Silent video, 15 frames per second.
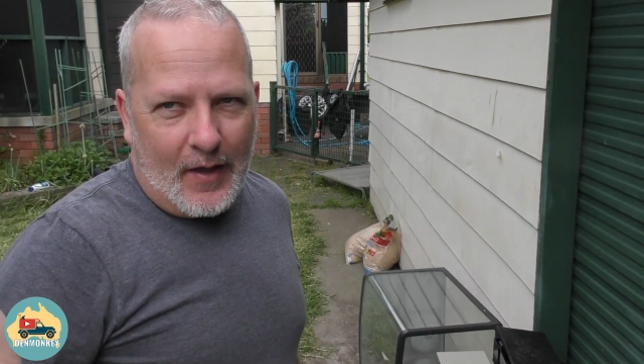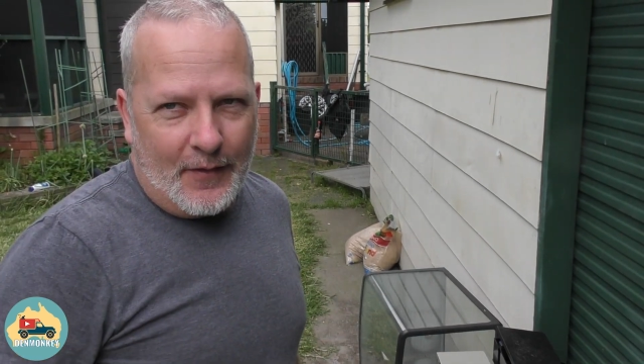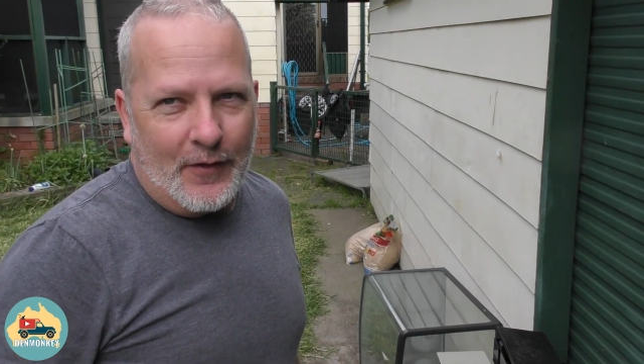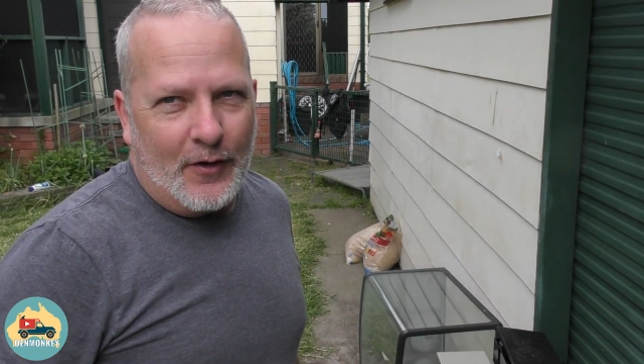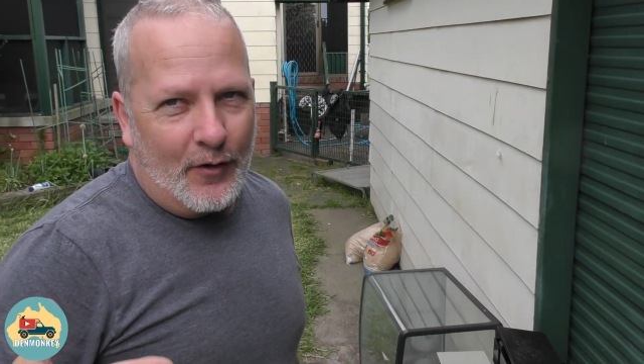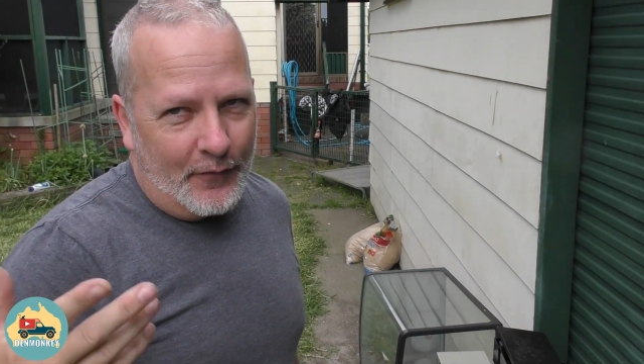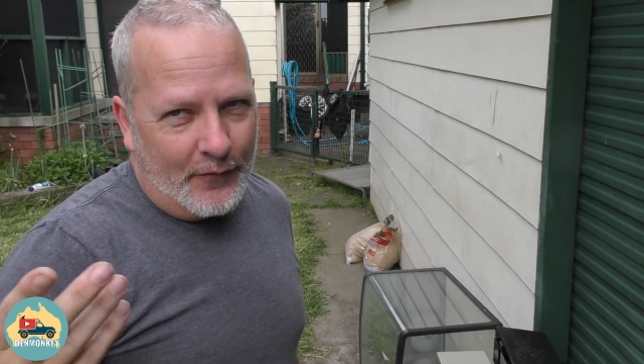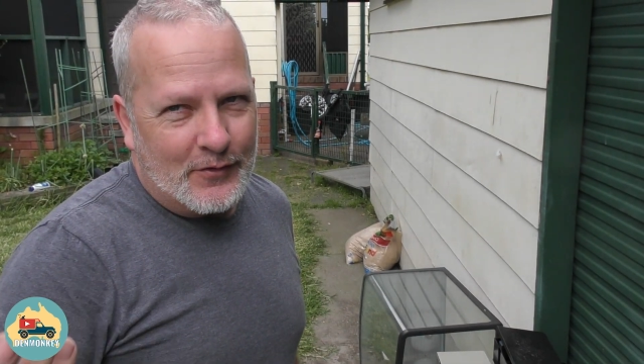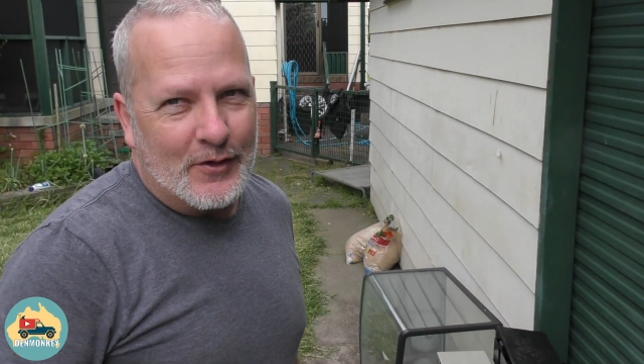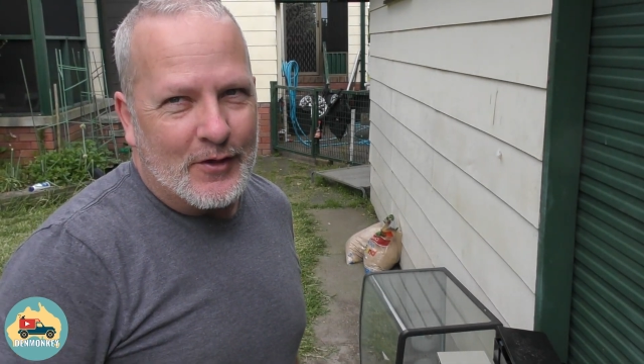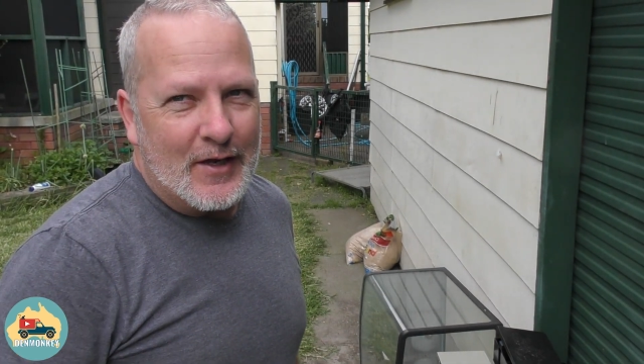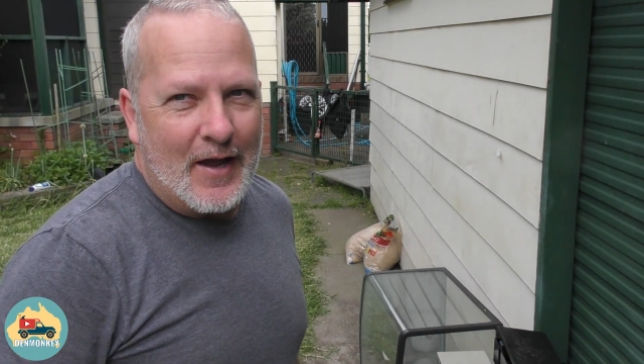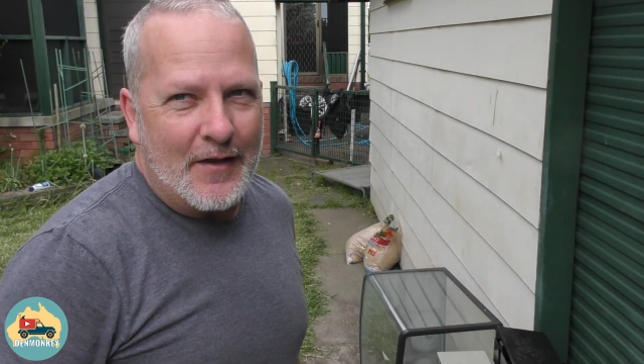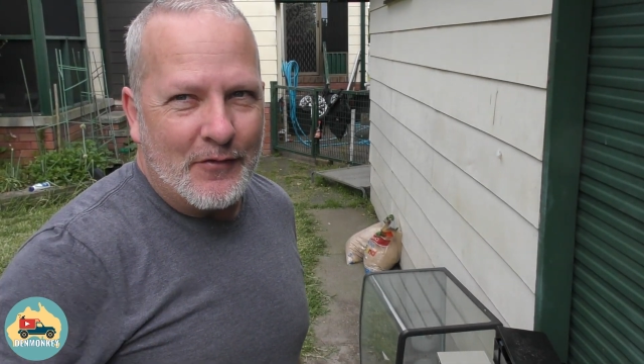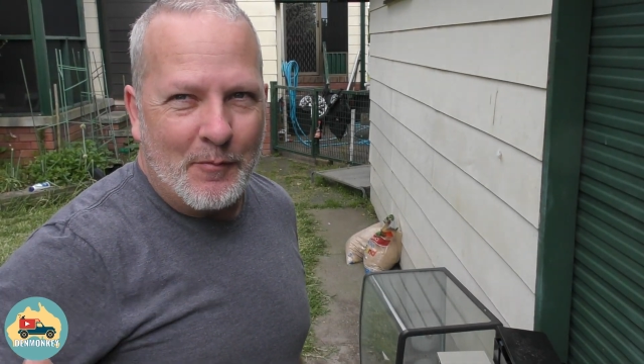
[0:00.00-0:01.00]
and then
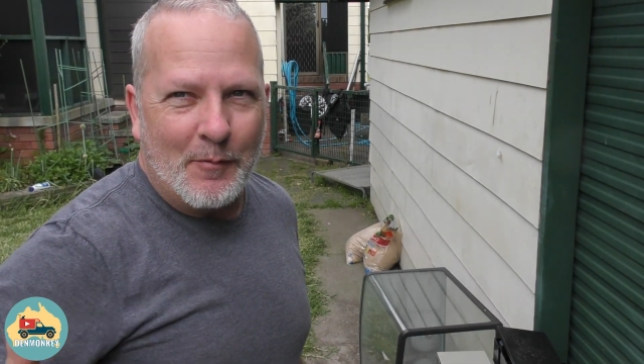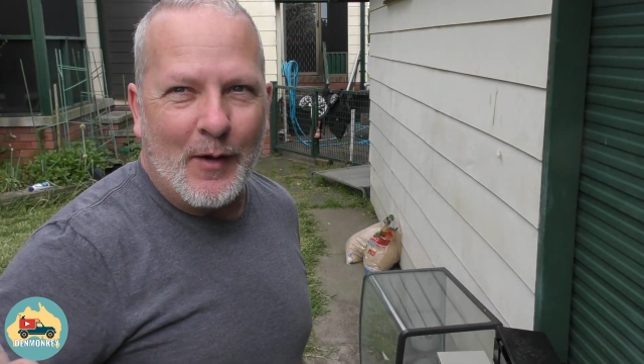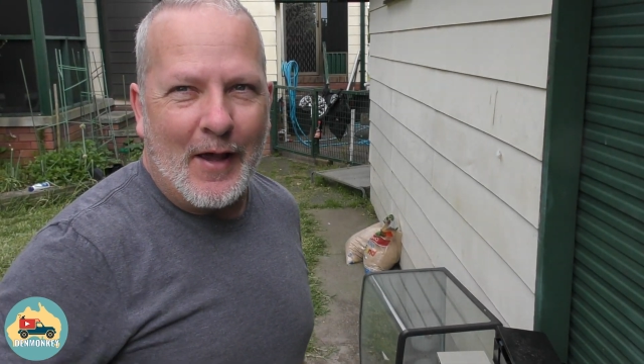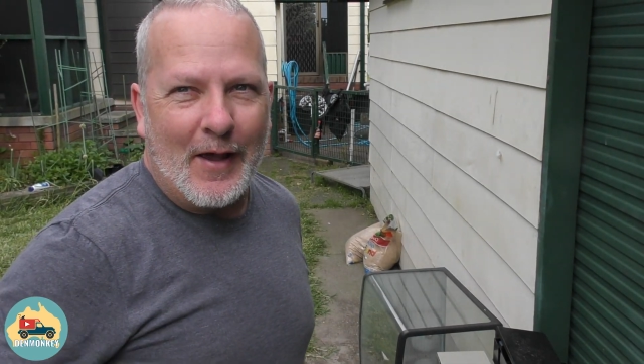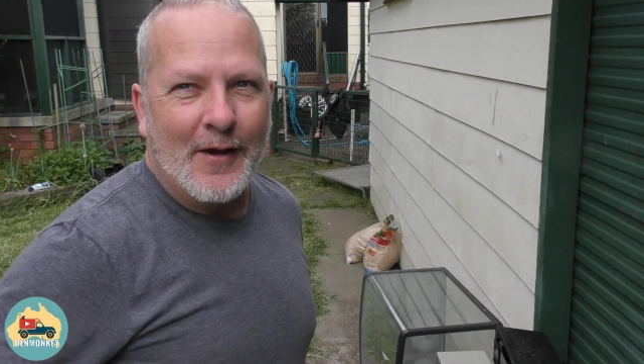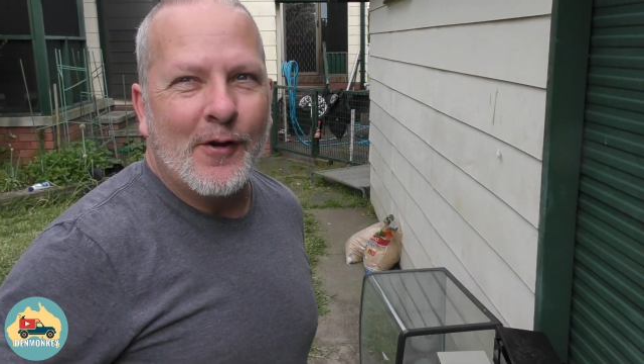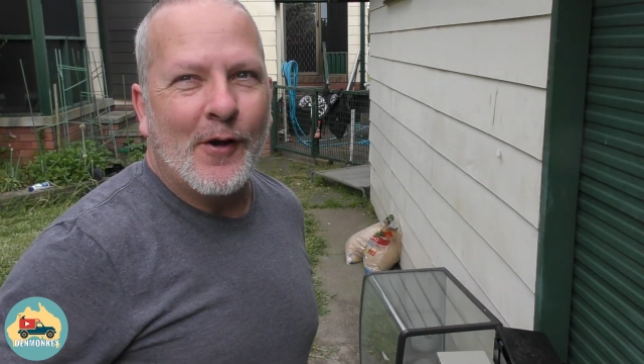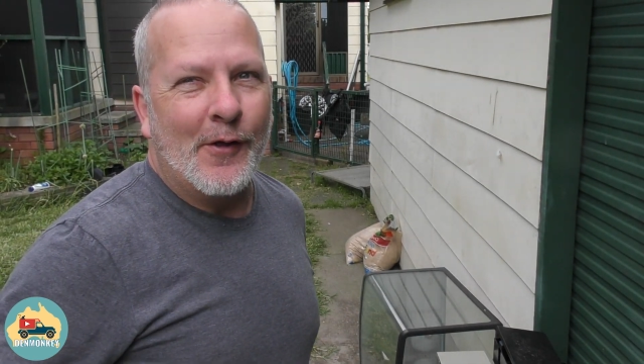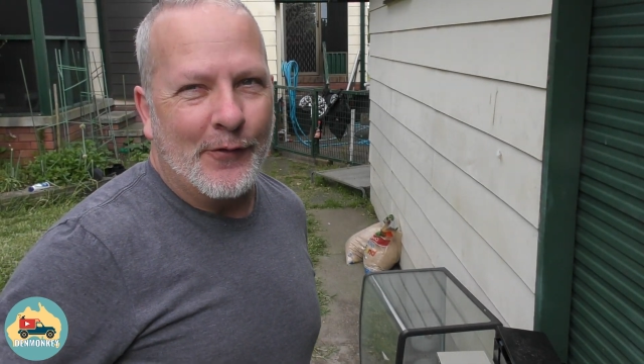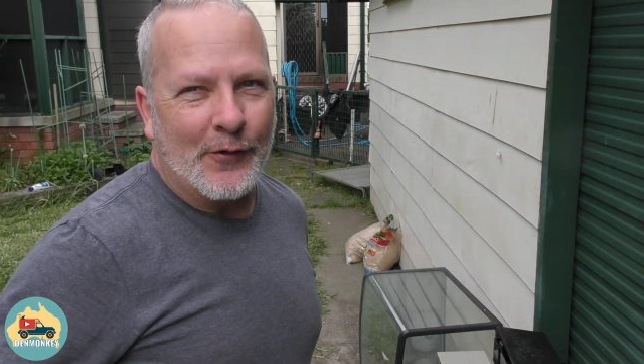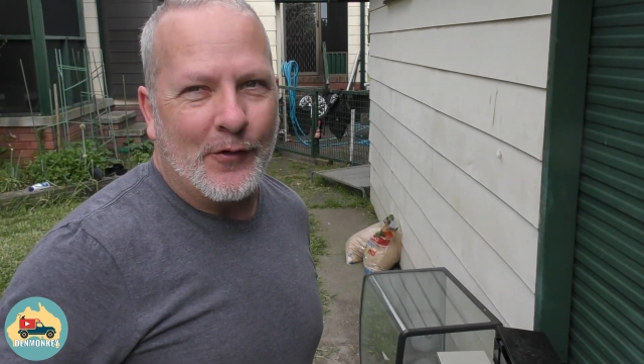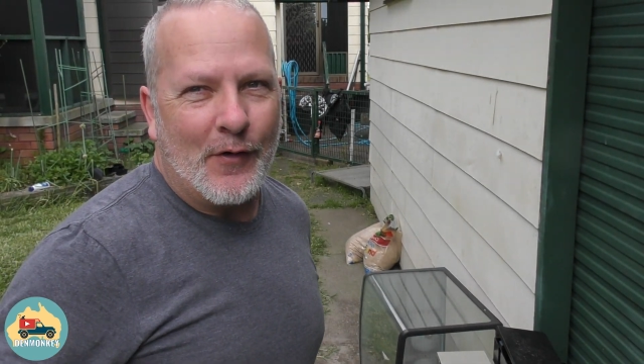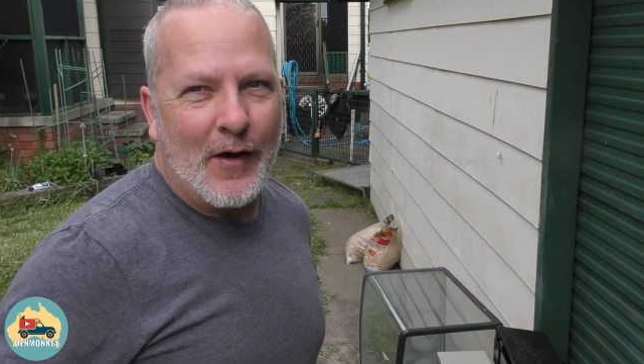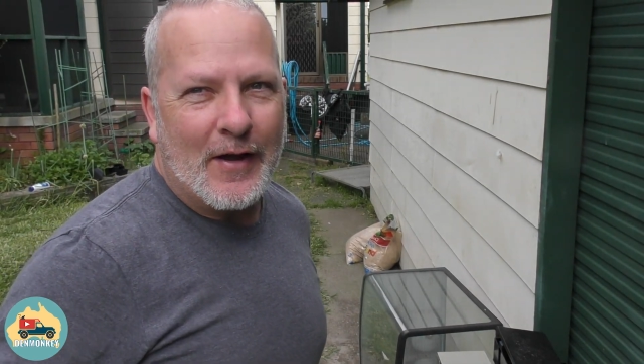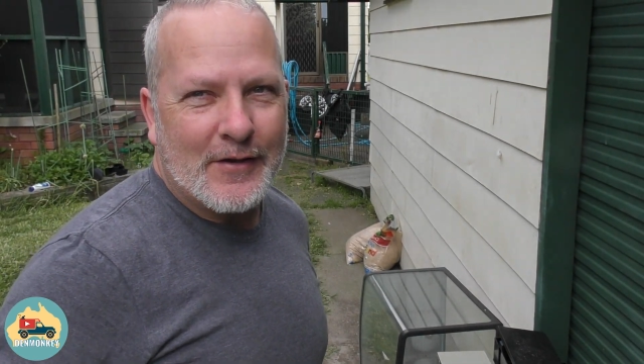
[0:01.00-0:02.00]
obviously you have your blade on
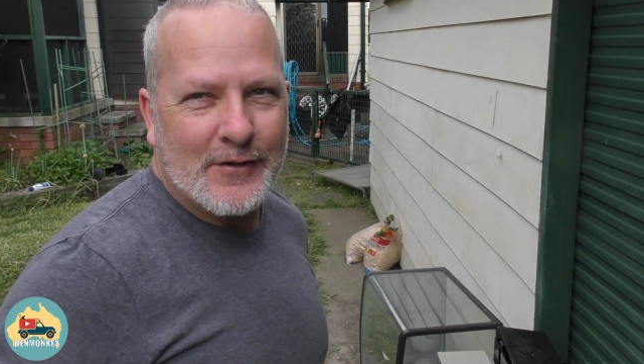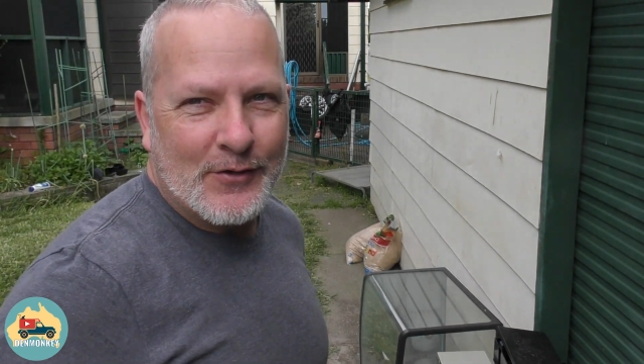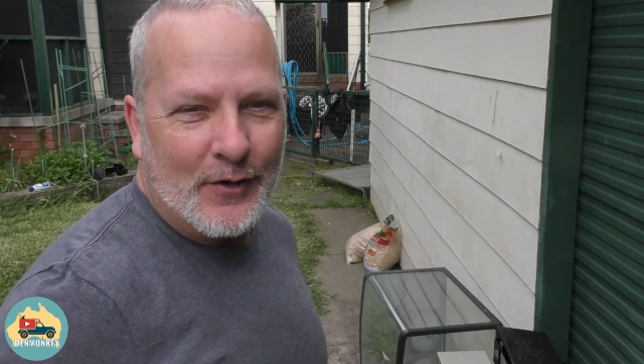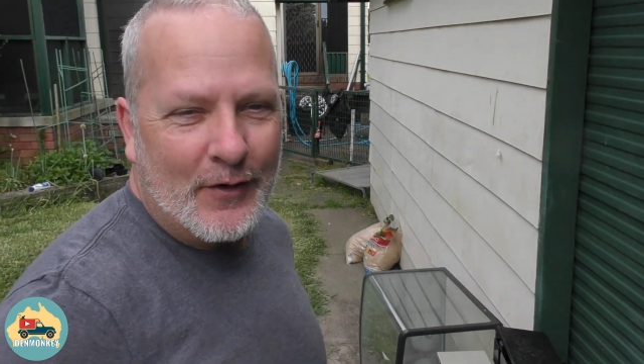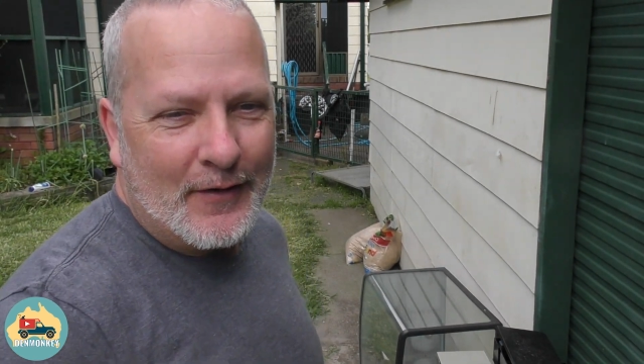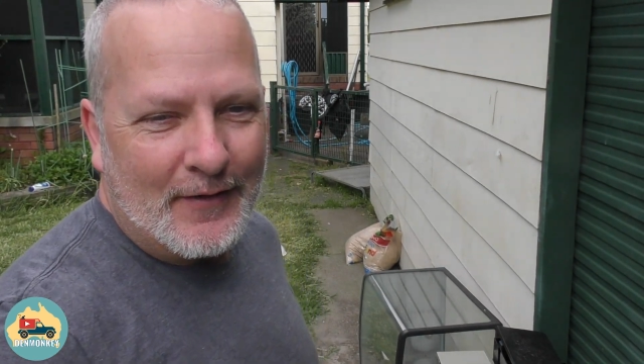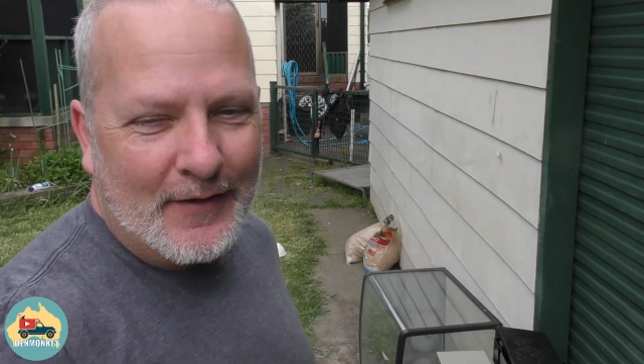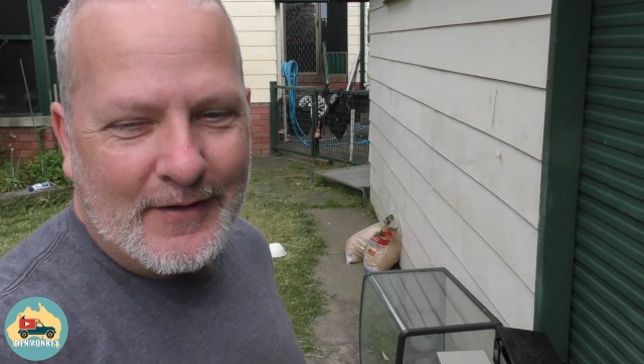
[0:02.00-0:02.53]
the grass side.